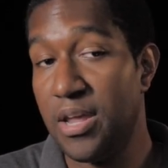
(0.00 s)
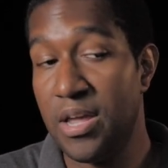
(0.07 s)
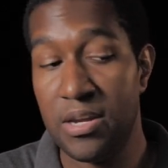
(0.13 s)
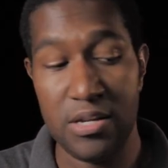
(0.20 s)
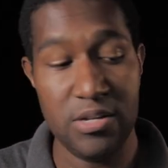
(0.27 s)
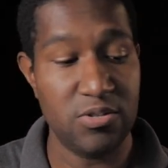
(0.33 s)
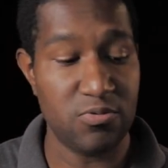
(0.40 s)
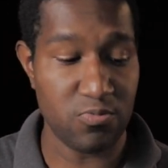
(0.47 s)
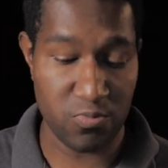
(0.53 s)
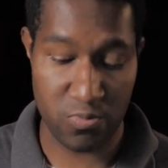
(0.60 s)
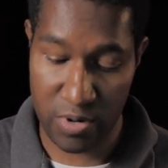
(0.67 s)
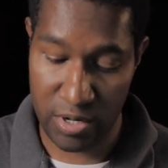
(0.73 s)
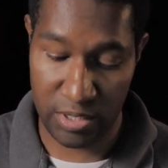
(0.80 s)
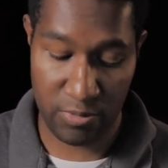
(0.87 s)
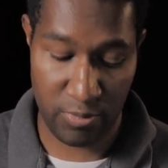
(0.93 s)
It is
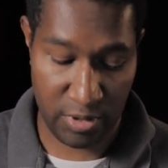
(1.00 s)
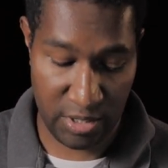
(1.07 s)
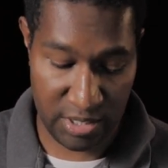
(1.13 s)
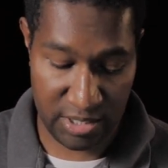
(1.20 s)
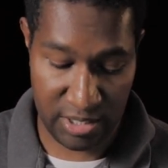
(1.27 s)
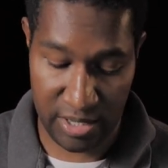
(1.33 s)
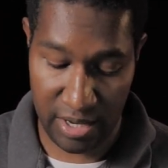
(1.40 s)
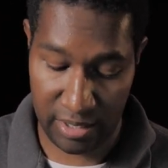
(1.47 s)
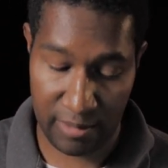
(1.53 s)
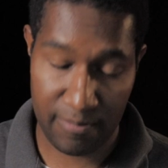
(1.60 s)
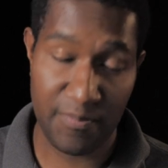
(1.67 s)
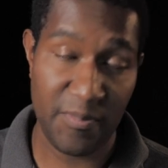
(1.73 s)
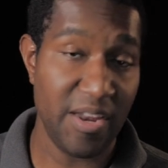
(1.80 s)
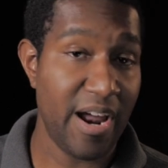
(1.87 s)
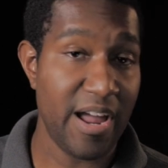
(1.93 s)
really, really slick,
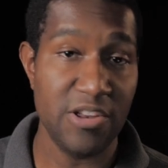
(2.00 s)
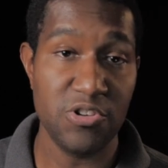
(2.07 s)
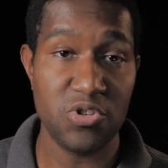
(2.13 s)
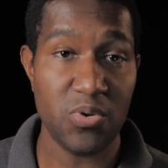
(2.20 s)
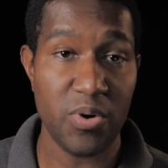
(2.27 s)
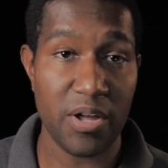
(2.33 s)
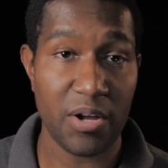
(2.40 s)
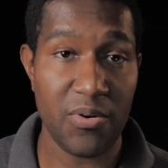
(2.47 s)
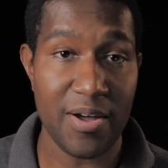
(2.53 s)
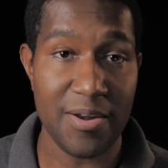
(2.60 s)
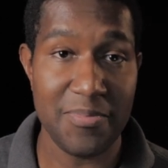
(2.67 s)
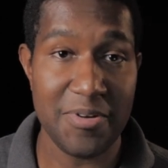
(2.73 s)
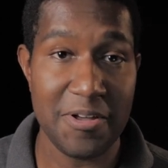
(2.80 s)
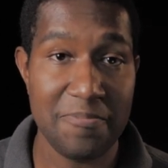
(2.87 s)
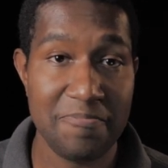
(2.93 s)
and I enjoy it quite a
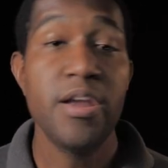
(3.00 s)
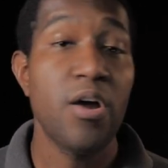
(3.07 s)
bit.